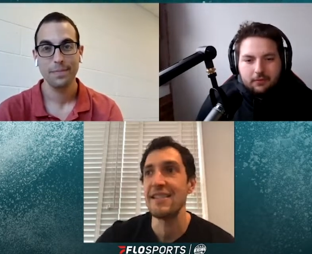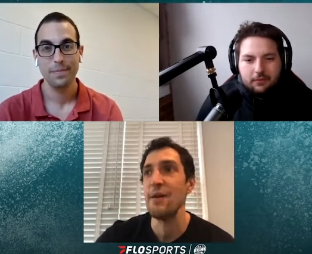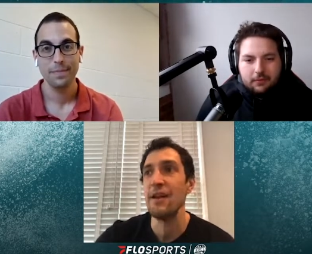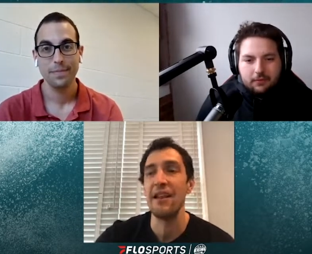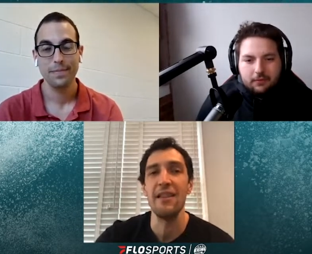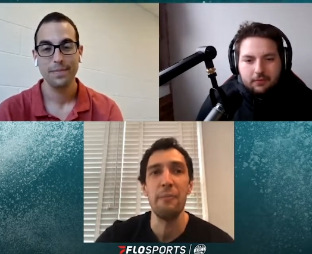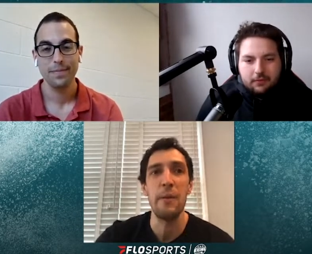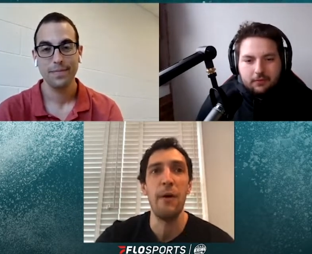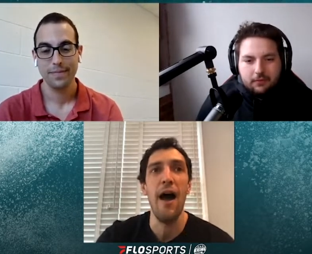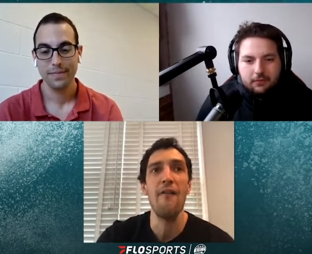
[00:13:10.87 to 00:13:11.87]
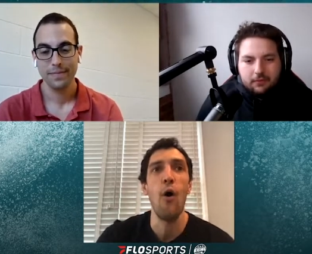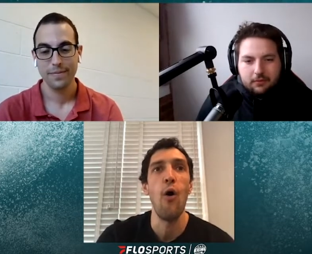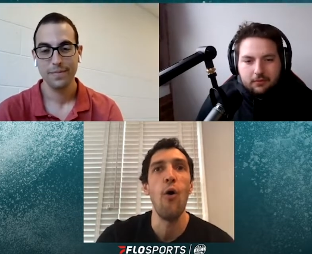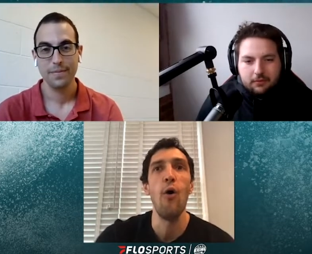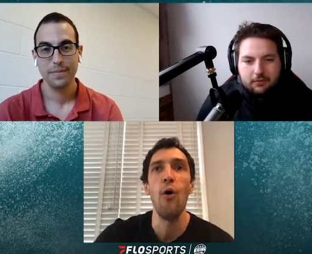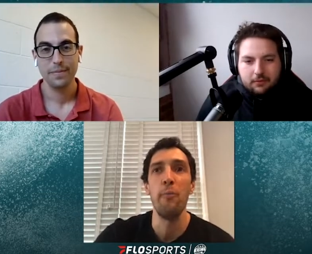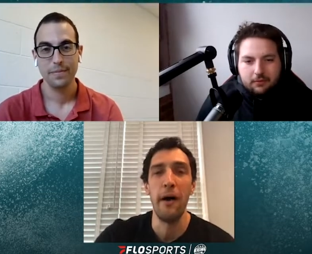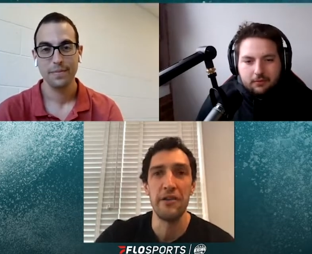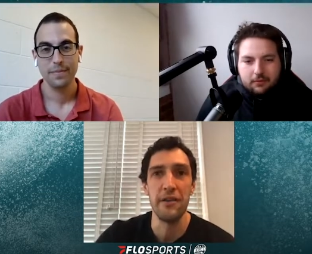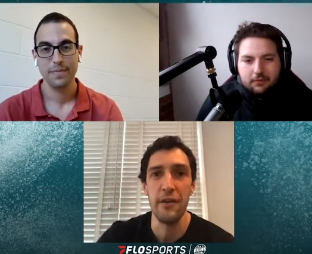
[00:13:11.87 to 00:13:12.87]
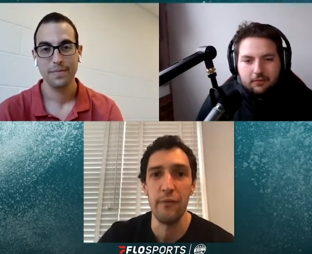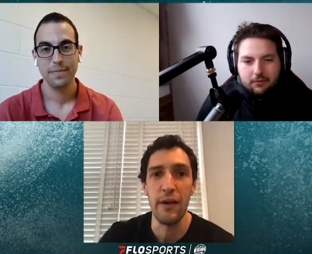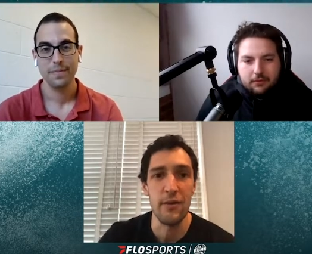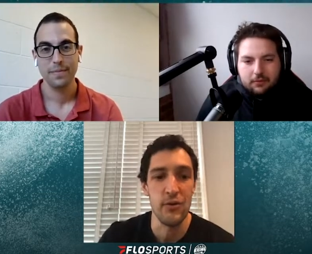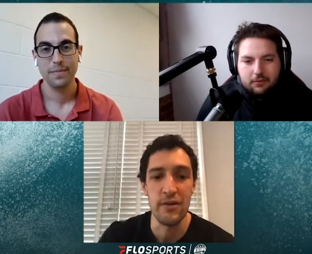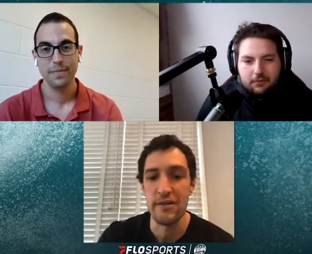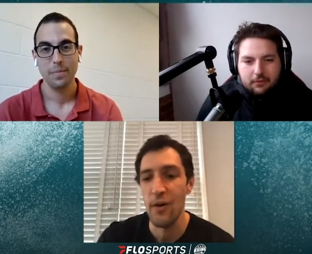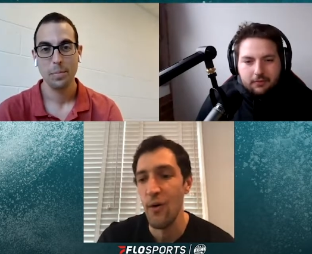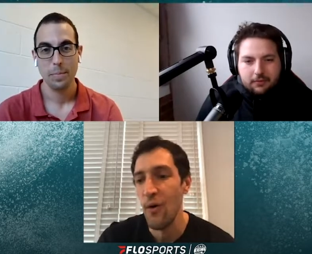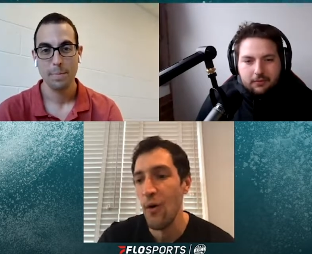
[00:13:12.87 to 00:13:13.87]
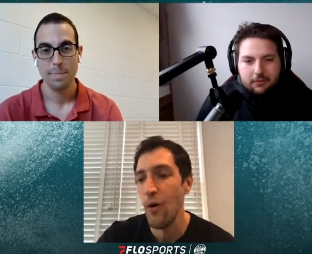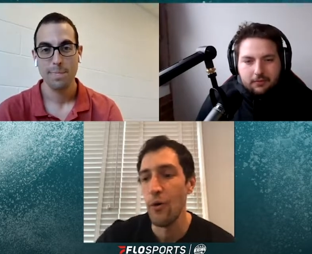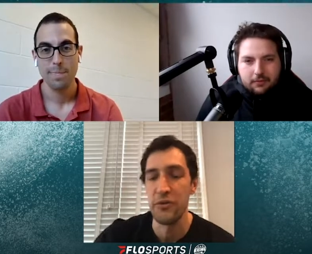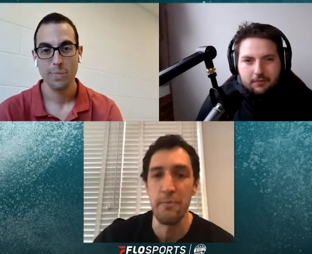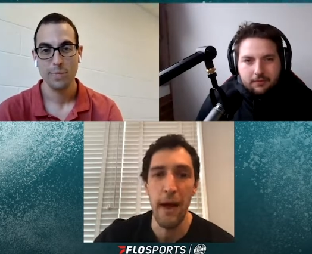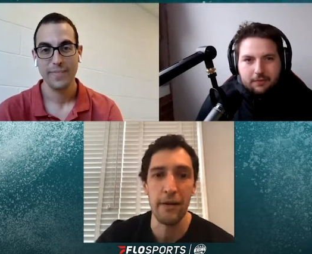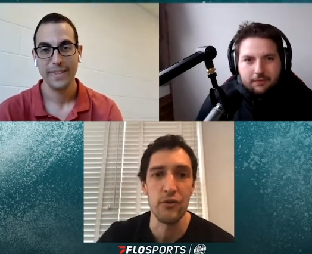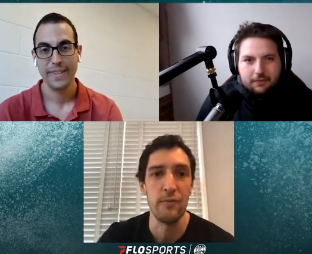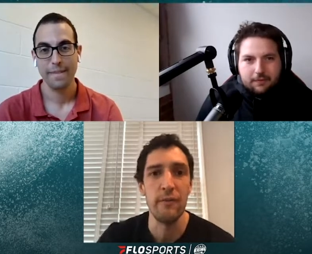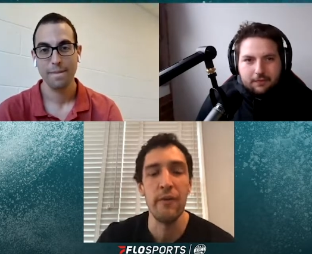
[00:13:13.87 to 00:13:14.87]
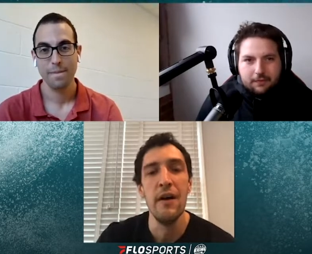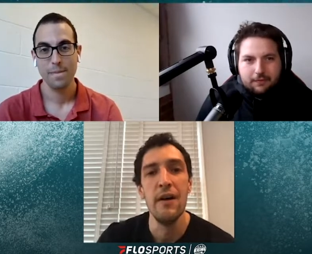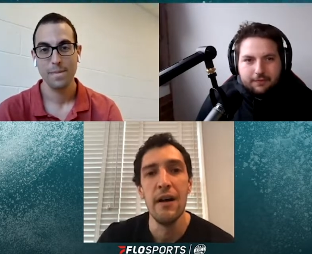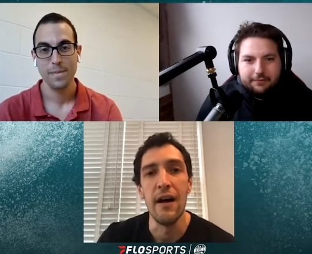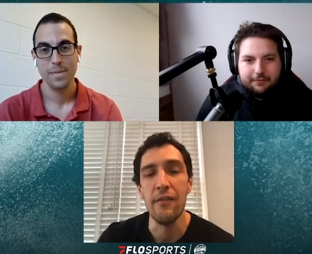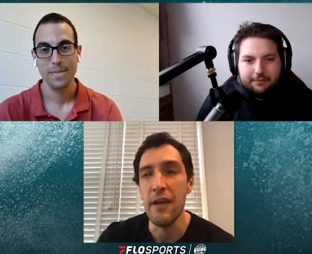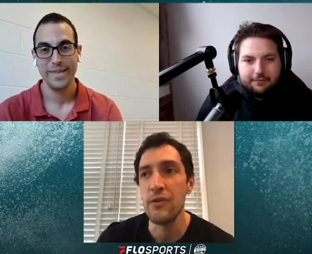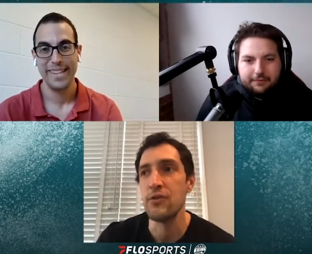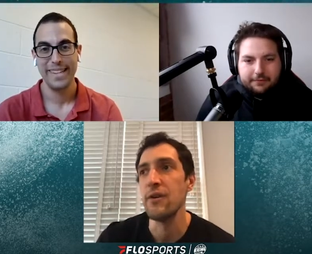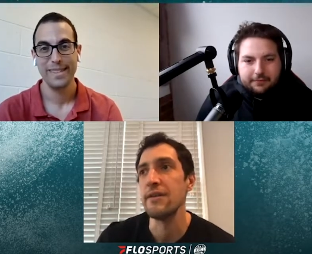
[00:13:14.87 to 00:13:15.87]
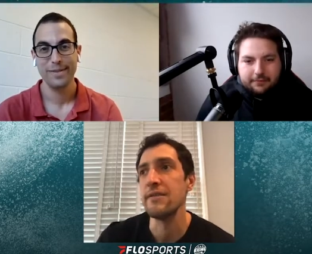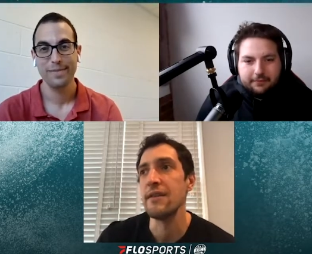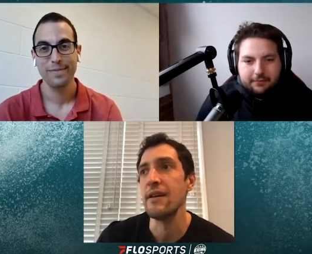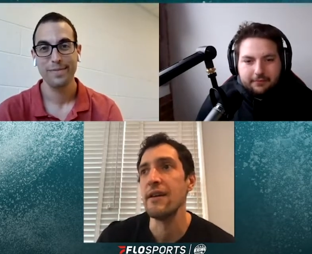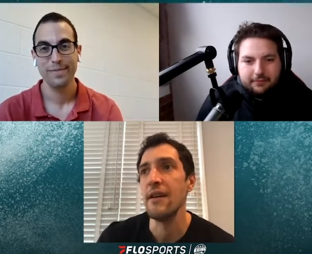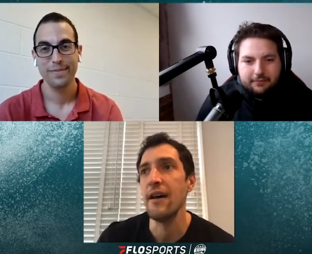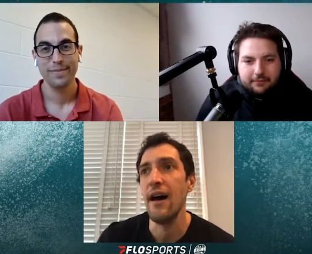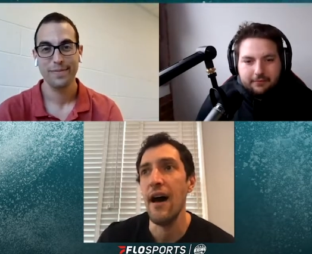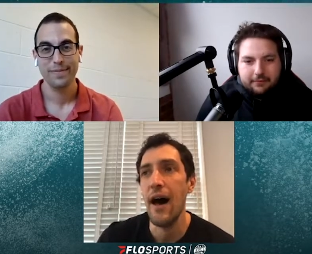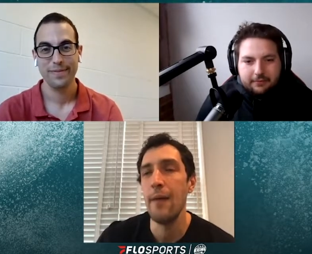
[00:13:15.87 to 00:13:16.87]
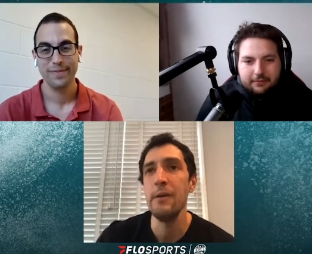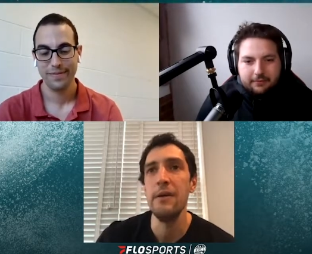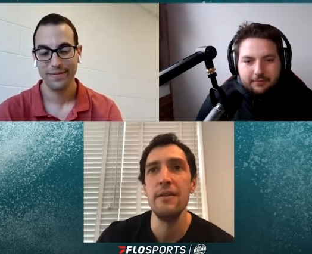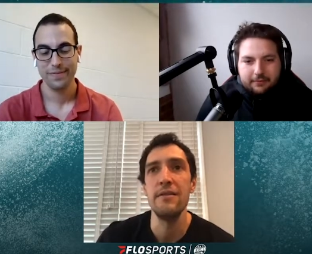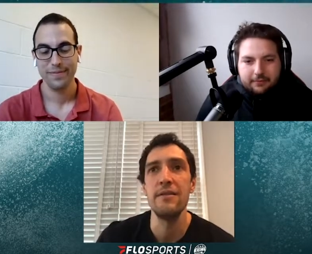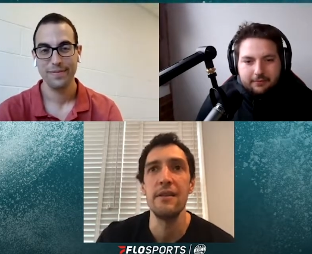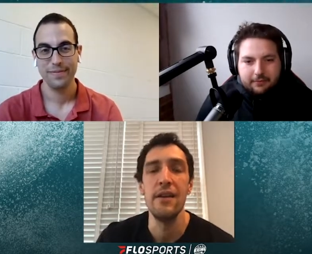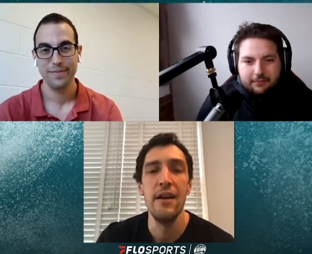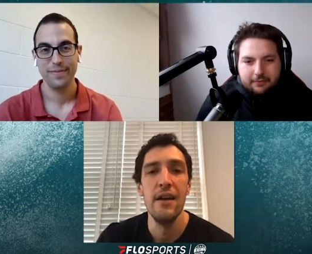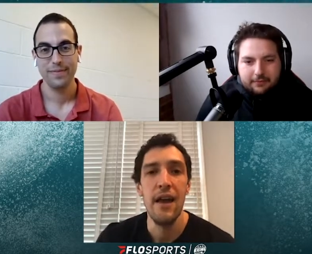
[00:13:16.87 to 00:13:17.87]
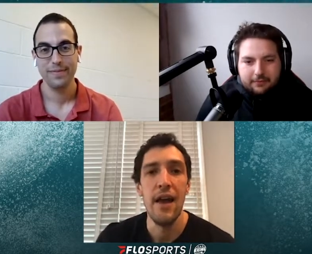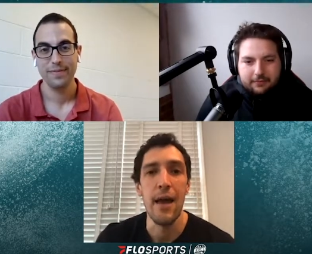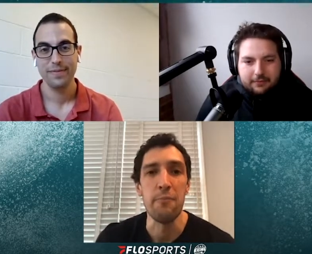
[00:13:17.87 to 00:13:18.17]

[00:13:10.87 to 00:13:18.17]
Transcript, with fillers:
Speaker 1: I mean, people have a whole bunch of different interests, the whole spectrum of interests and hobbies and